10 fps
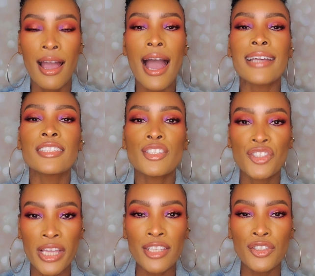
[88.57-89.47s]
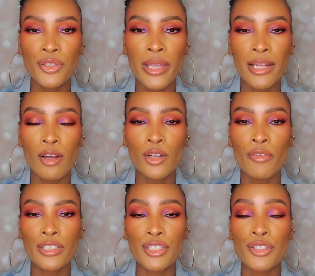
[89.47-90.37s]
I suggest you head on
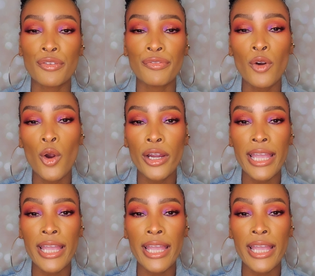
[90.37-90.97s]
over to Sephora